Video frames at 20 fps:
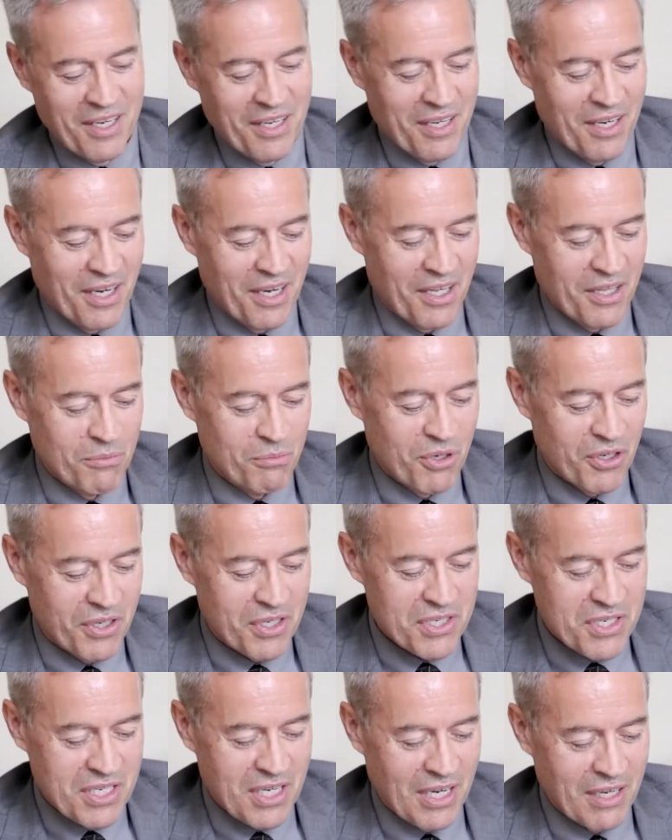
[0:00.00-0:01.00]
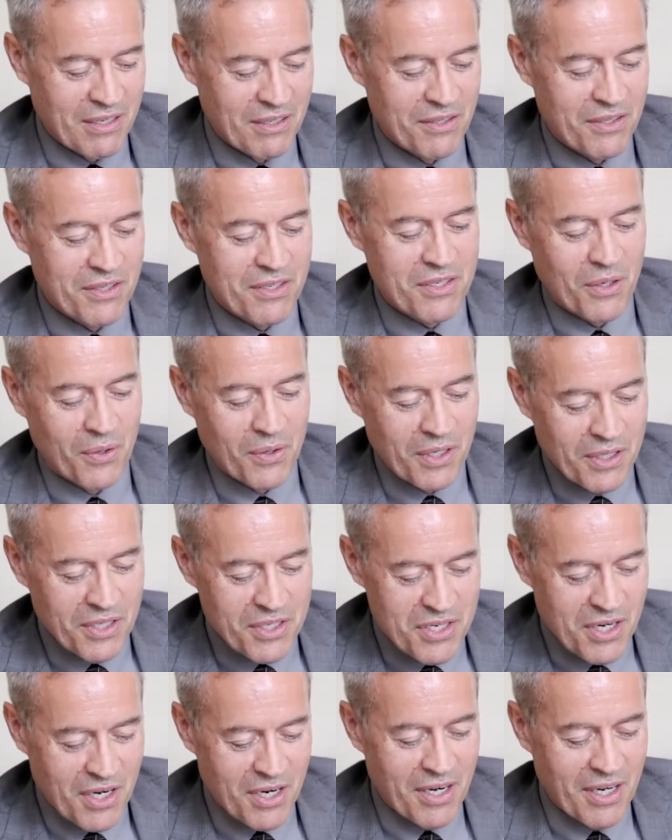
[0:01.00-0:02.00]
The book is titled Tony
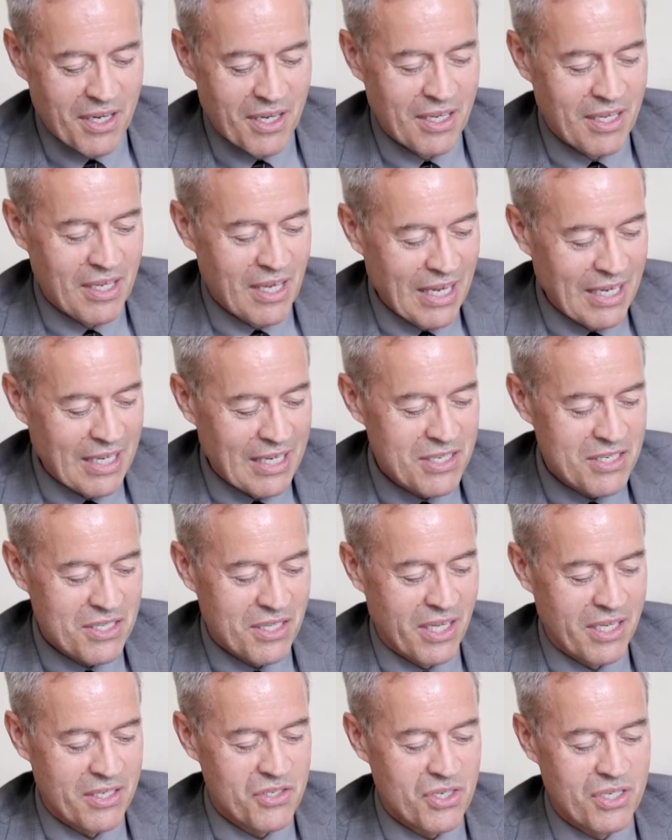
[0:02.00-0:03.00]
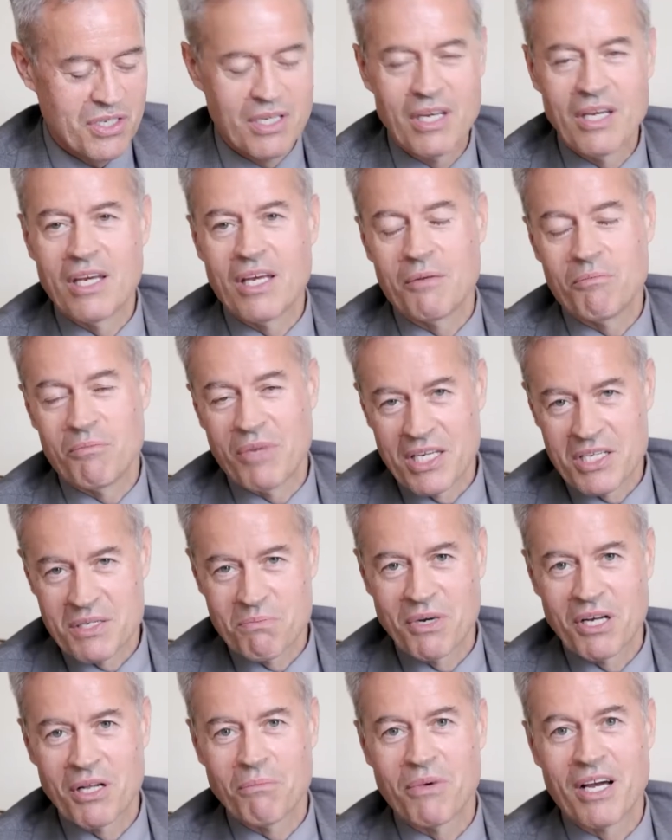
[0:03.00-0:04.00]
Lazzari, Yankees Legend and
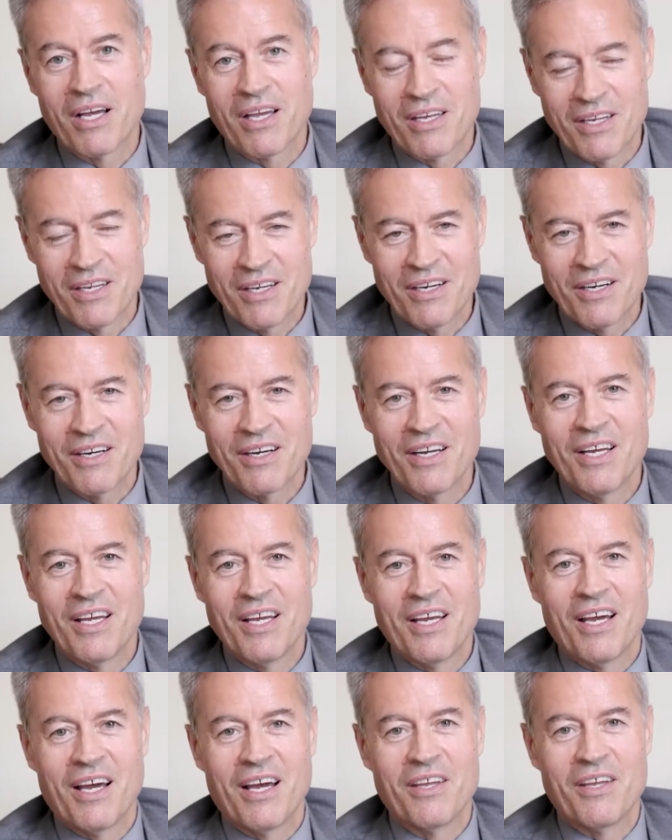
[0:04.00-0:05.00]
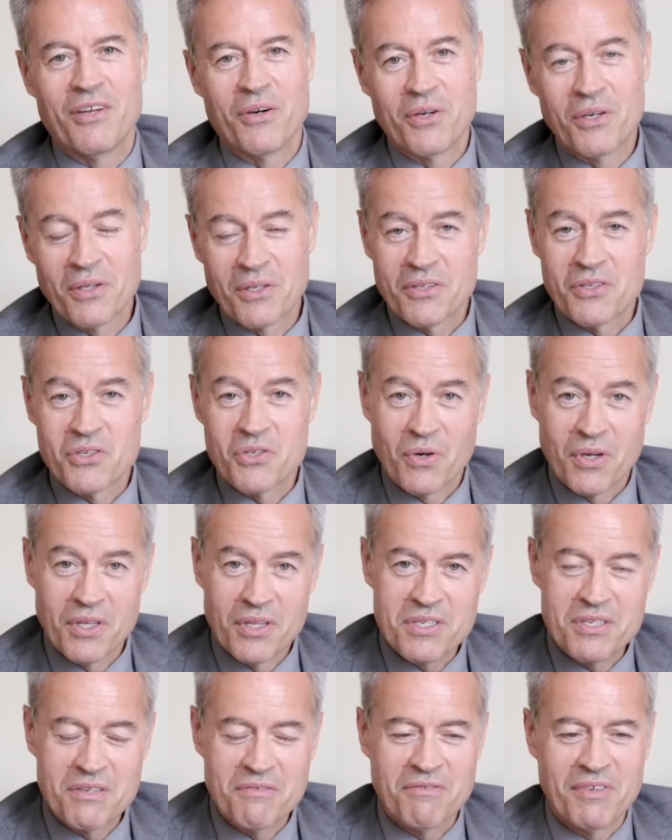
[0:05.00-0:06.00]
Baseball Pioneer. I know you'll enjoy
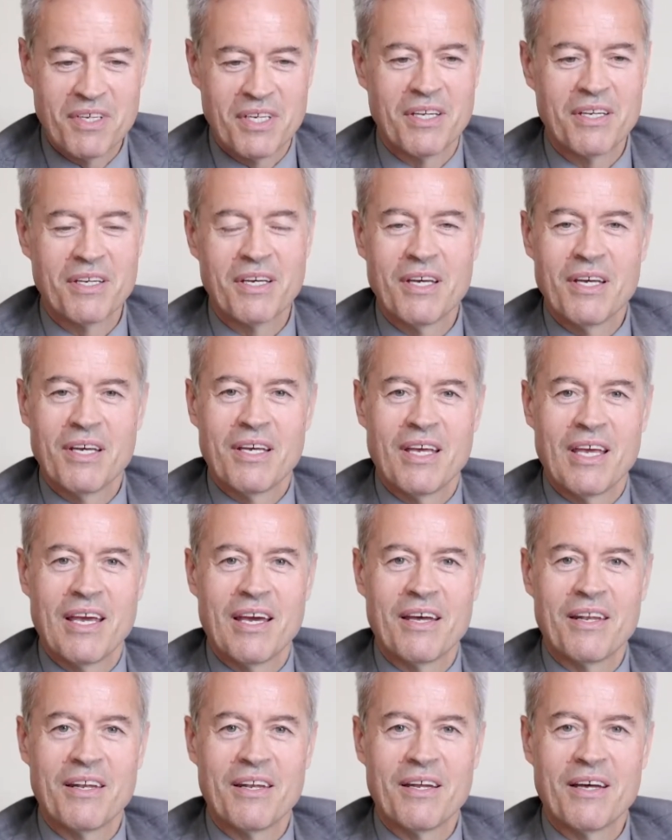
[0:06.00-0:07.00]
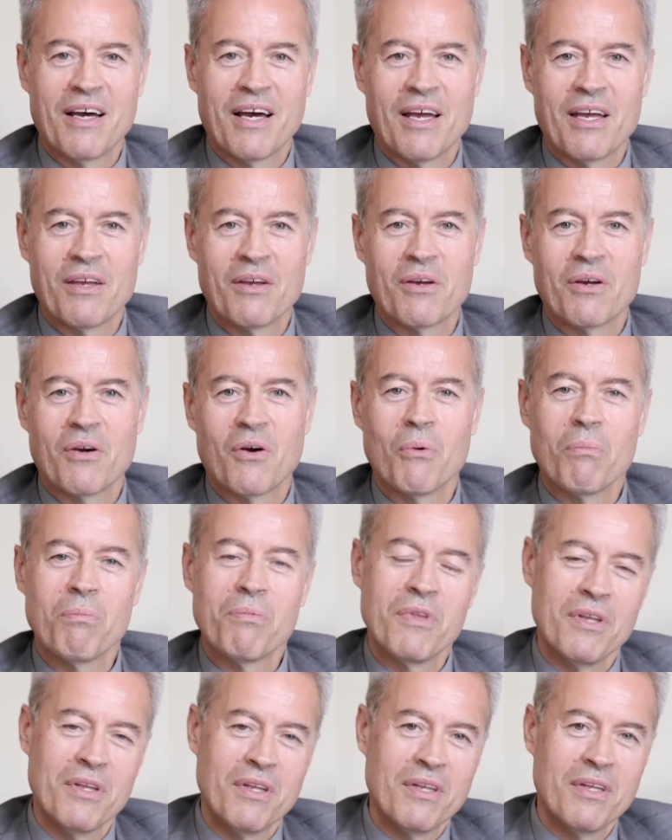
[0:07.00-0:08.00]
this event, and I hope
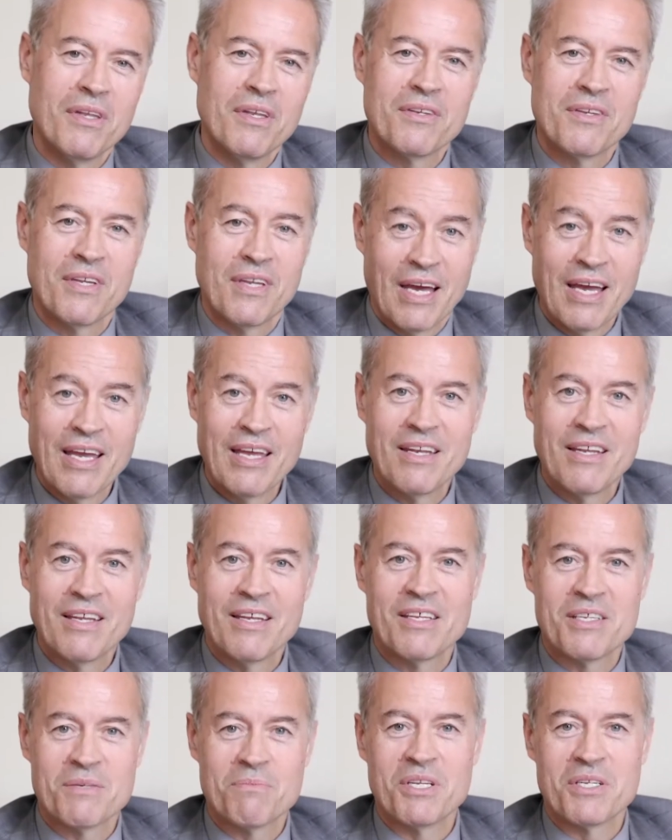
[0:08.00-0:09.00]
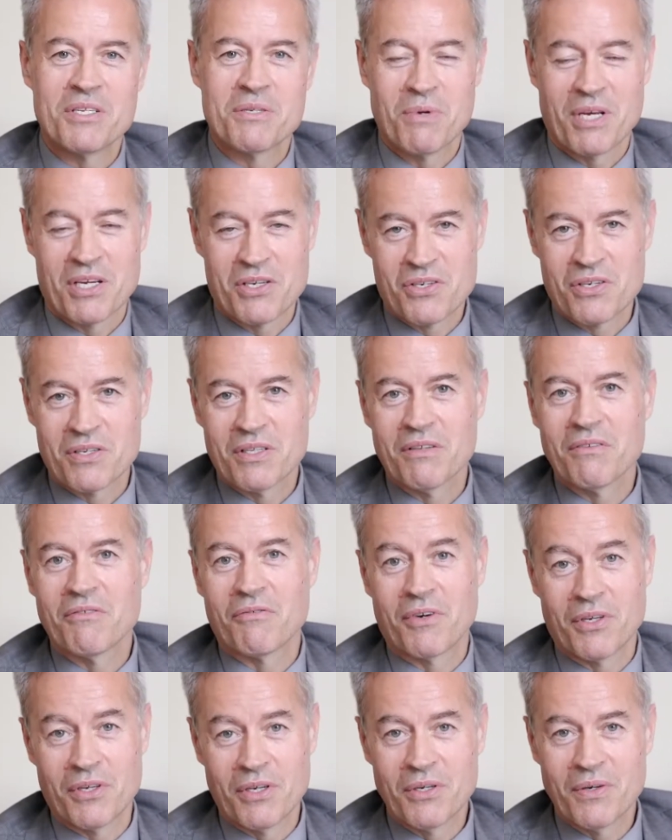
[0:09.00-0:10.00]
that tonight has been special
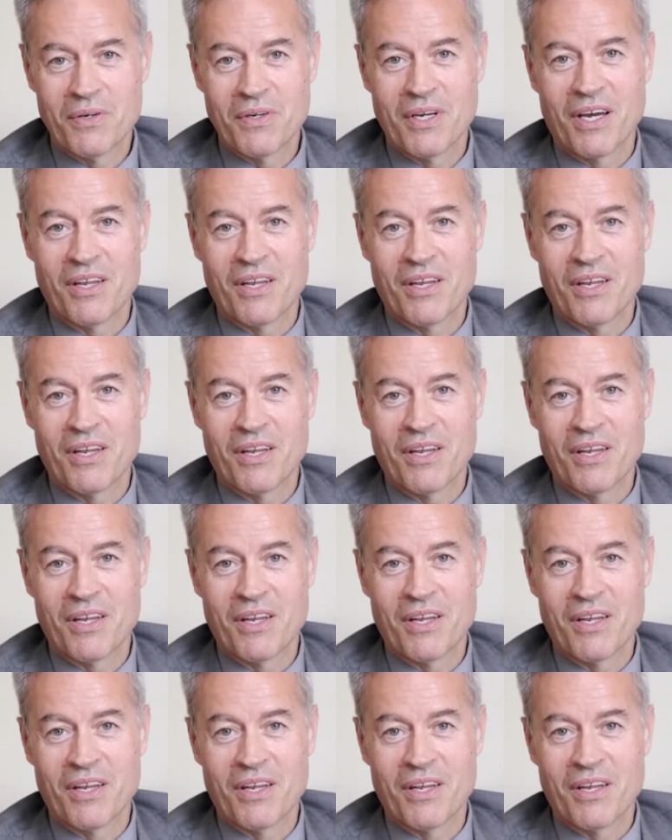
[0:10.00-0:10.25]
for you.